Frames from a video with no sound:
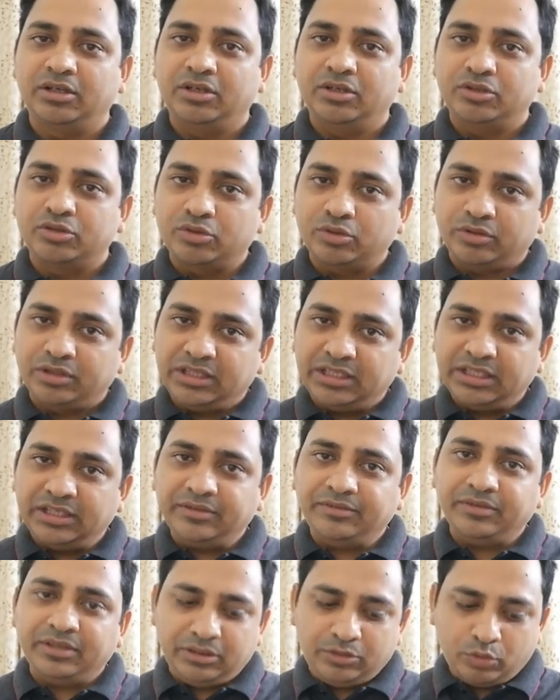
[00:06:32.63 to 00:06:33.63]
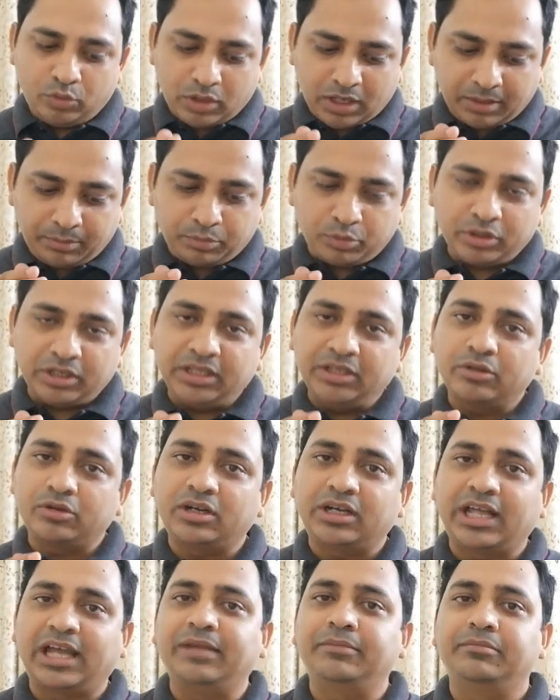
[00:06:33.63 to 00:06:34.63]
So if you are putting your
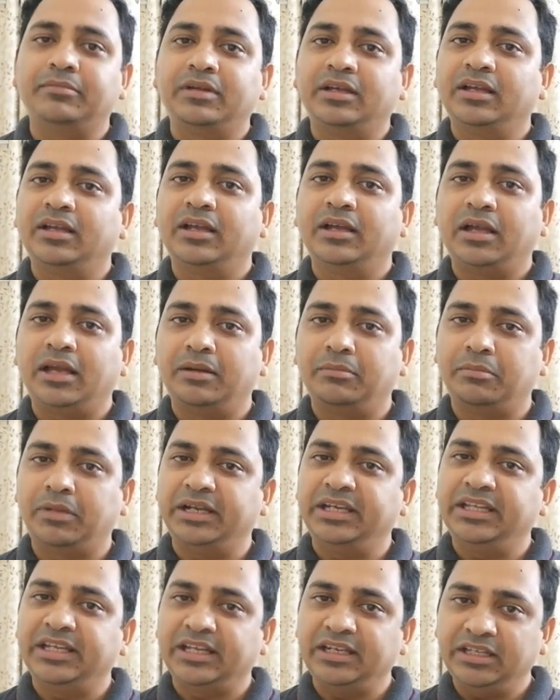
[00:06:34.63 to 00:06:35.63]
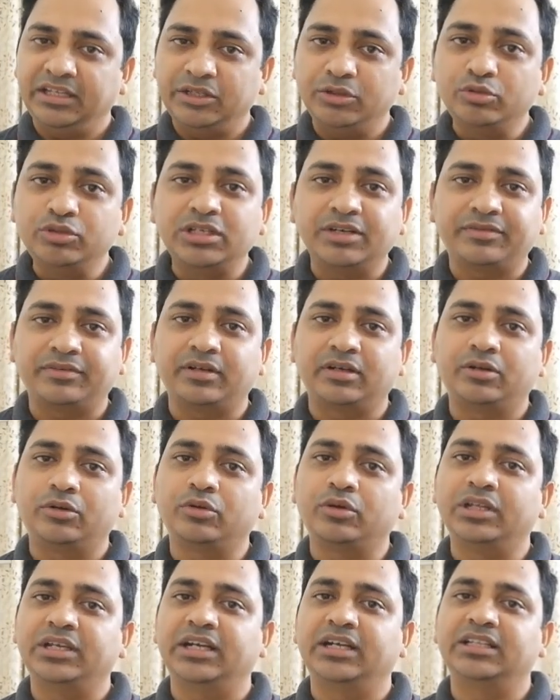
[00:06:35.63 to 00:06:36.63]
time and money and huge effort to
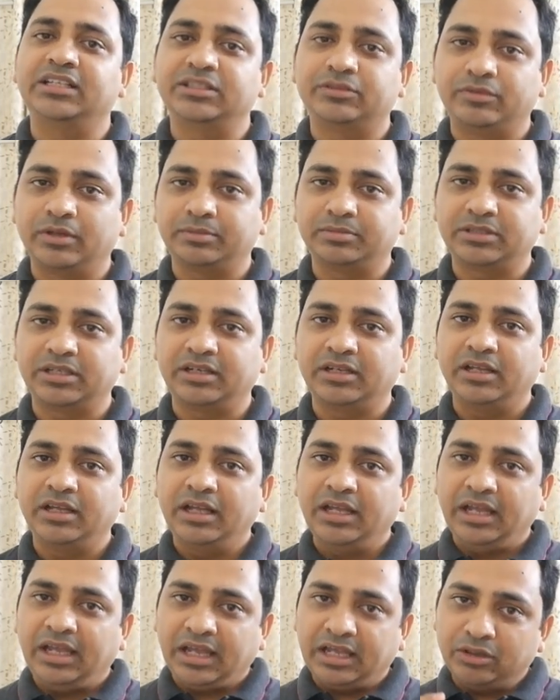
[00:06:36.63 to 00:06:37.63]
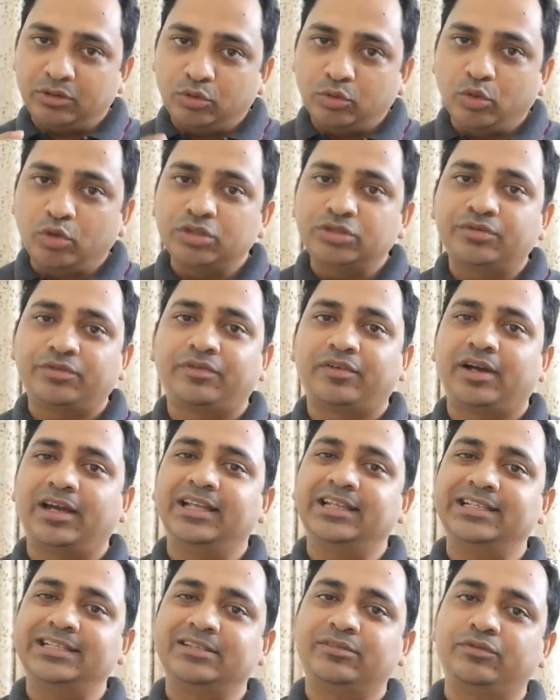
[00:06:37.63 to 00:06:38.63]
create this website, and those
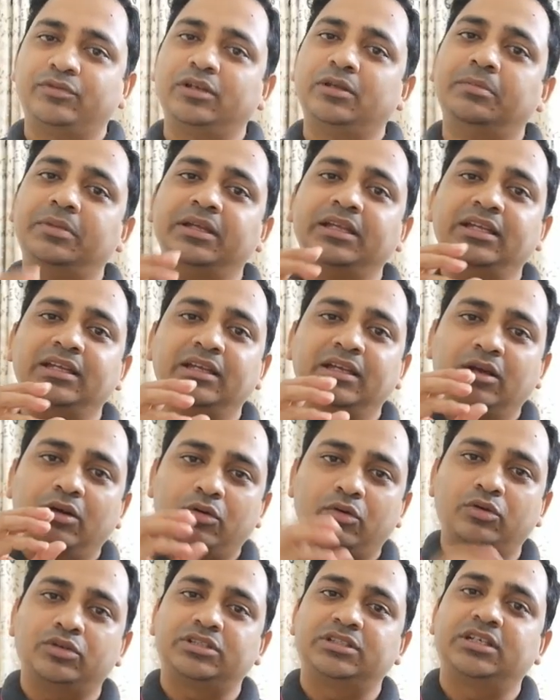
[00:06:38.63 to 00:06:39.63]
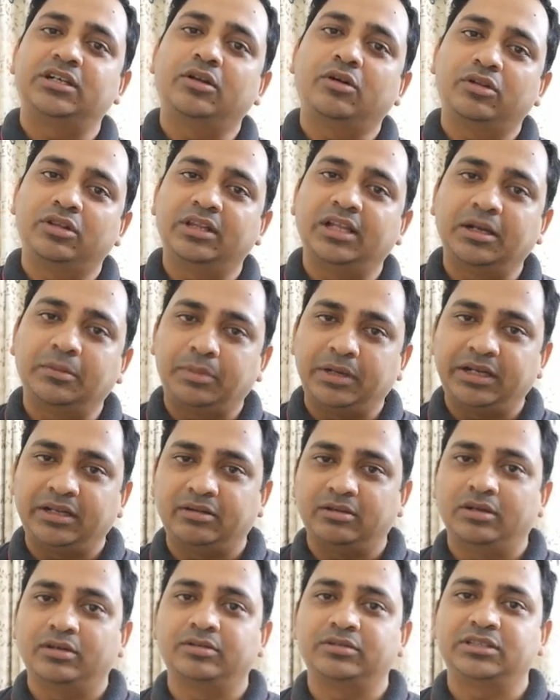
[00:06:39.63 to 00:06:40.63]
files will be hosted on that
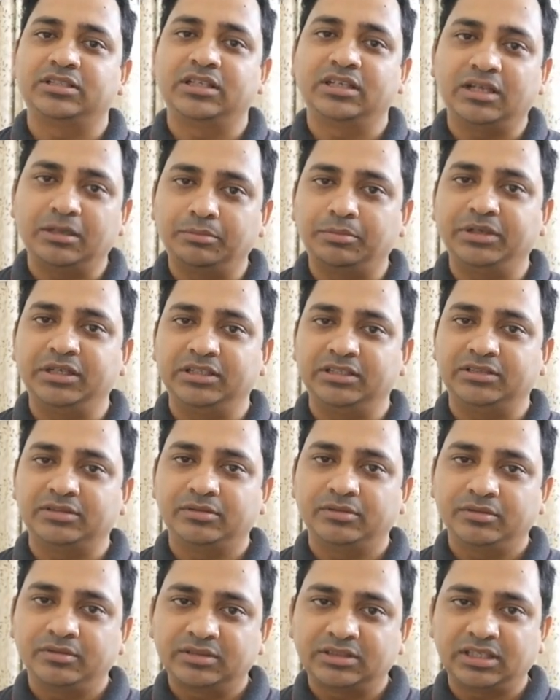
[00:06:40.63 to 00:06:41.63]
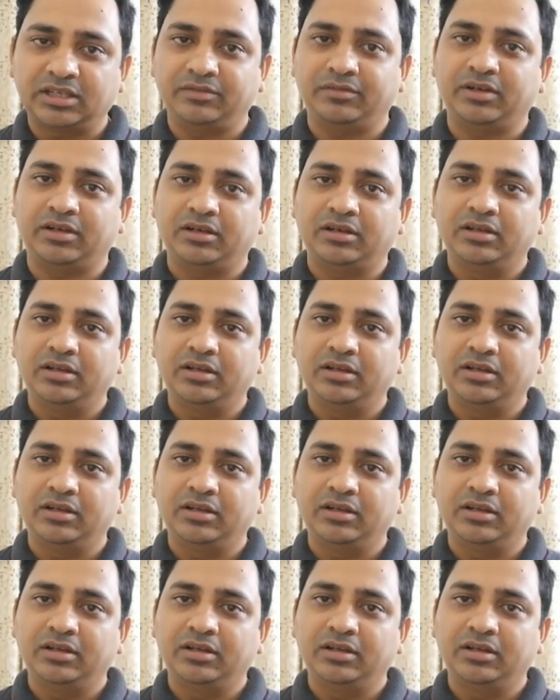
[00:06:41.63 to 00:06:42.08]
particular hosting company's server.